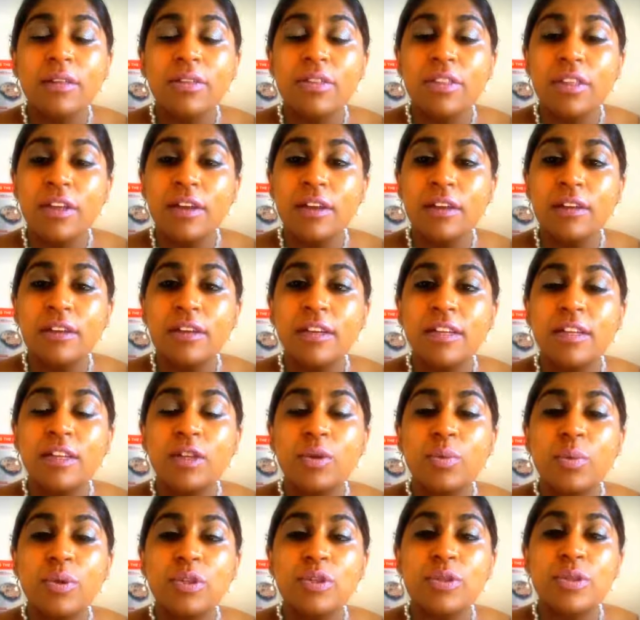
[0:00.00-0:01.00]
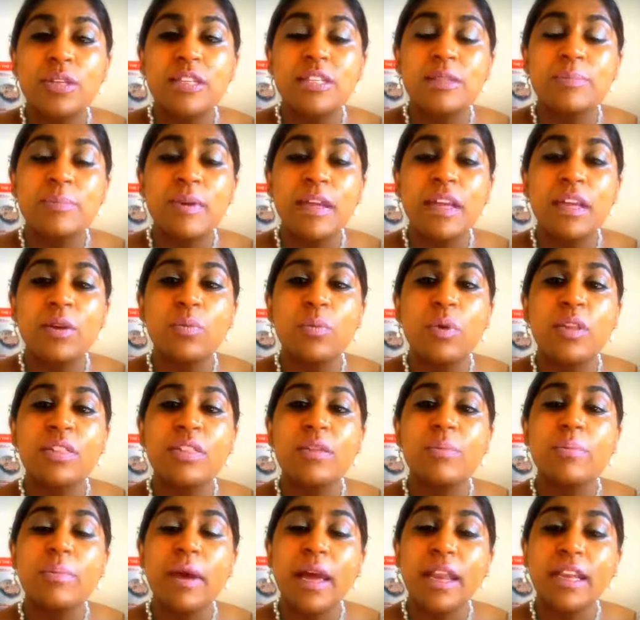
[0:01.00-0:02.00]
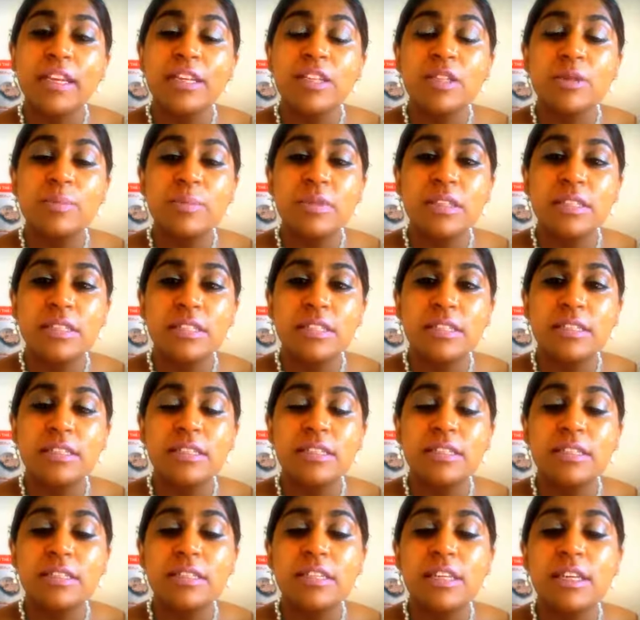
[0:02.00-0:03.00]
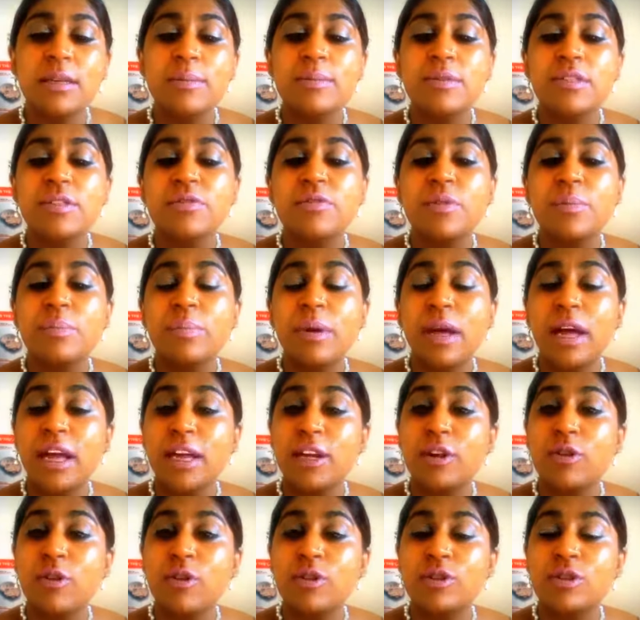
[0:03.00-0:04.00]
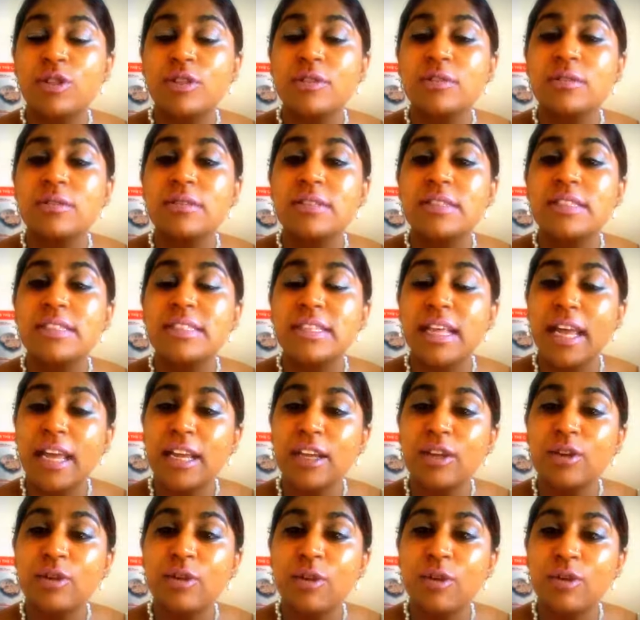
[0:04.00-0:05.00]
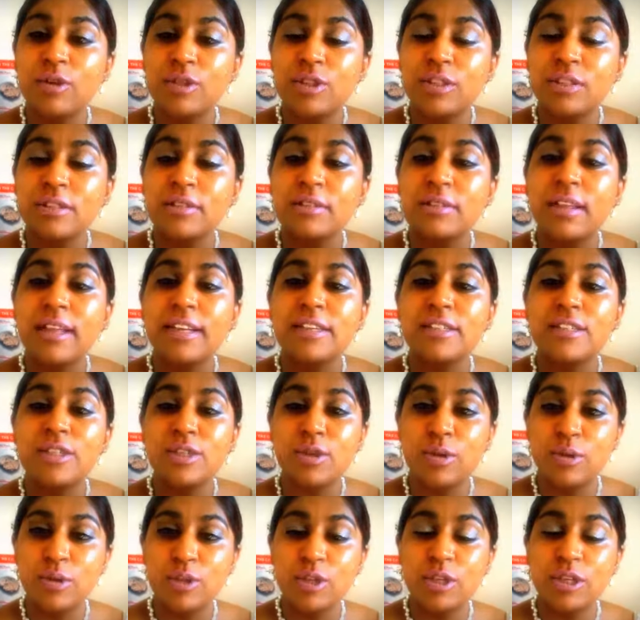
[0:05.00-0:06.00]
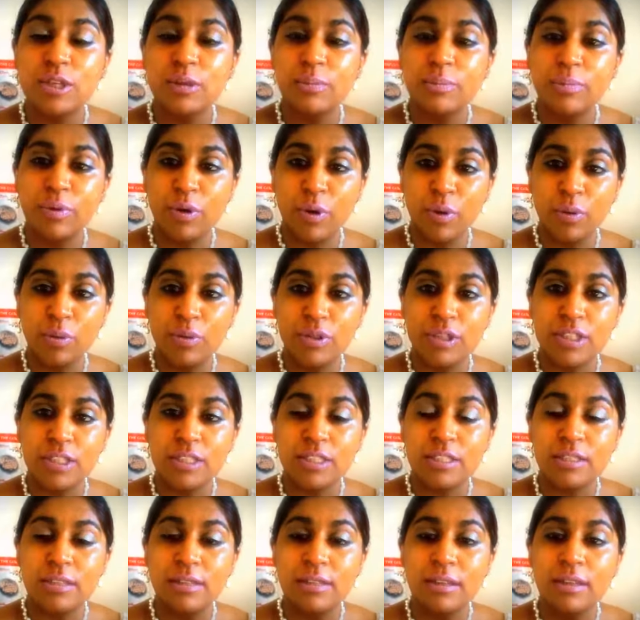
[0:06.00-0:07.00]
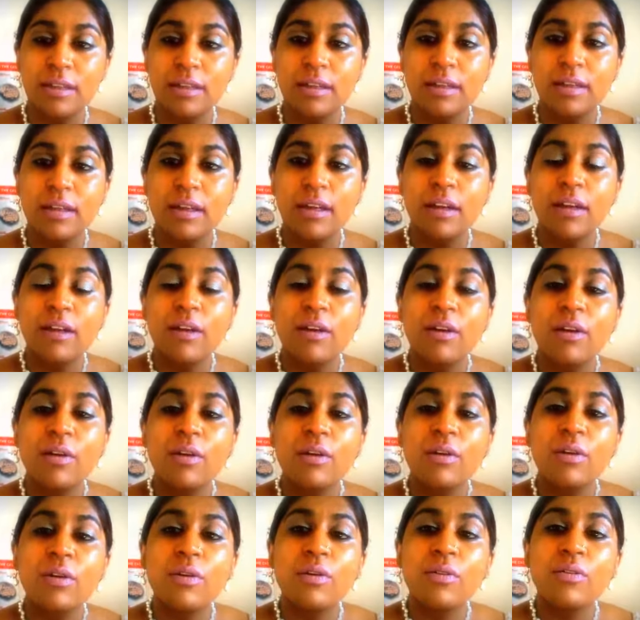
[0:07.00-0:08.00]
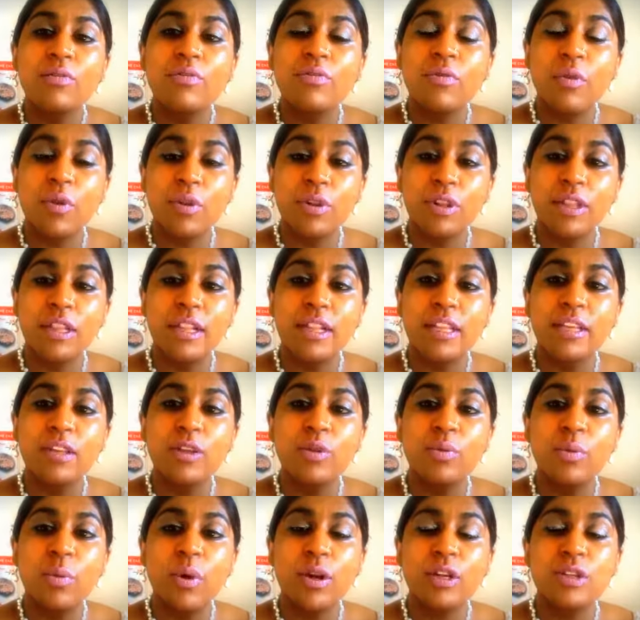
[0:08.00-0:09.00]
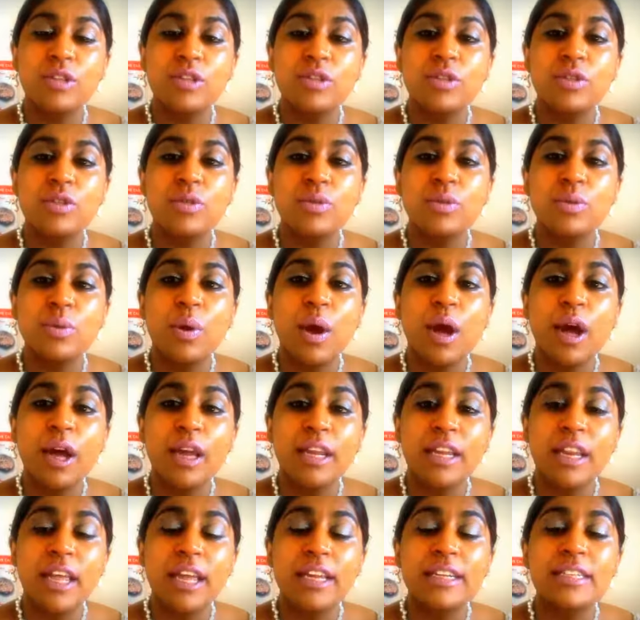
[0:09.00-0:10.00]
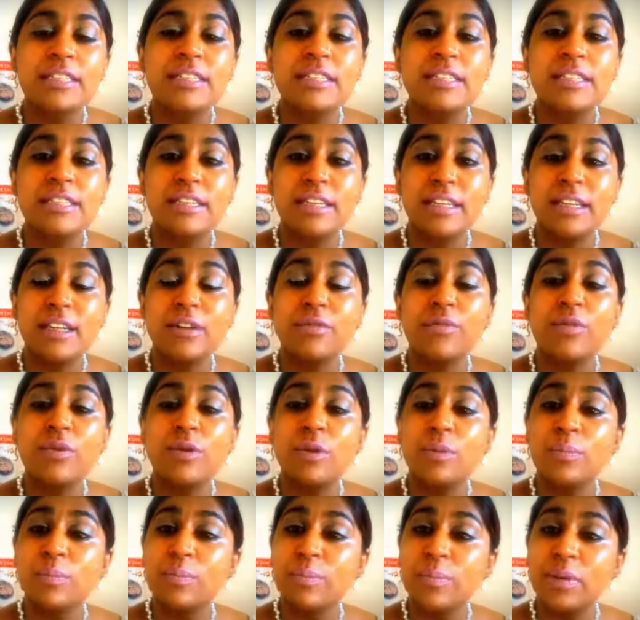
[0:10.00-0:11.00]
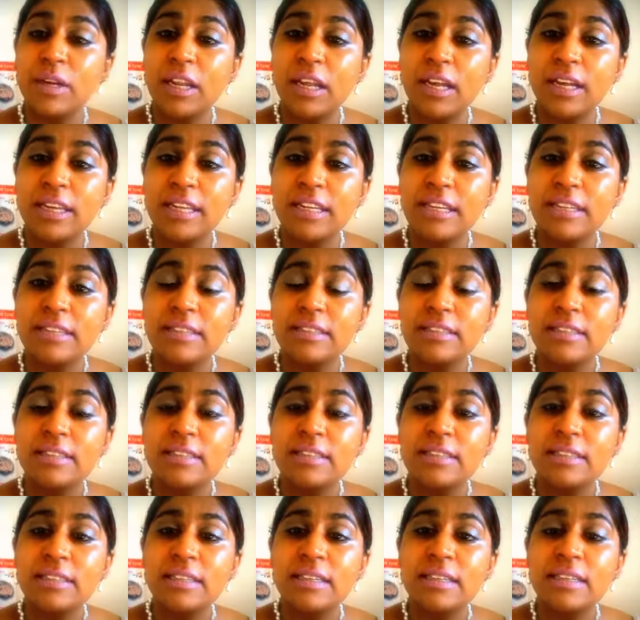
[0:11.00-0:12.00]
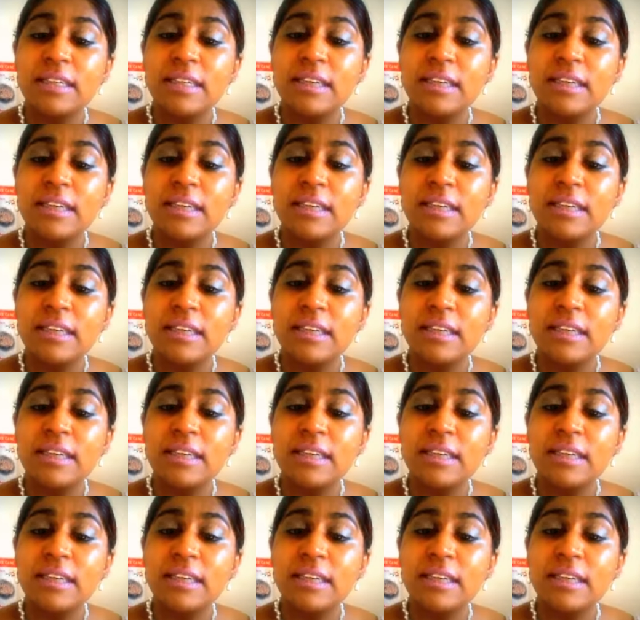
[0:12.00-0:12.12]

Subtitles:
Thirdly, you want to explain what the management is in terms of a biological, psychological and social approach. Fourthly, you want to highlight the need for compliance.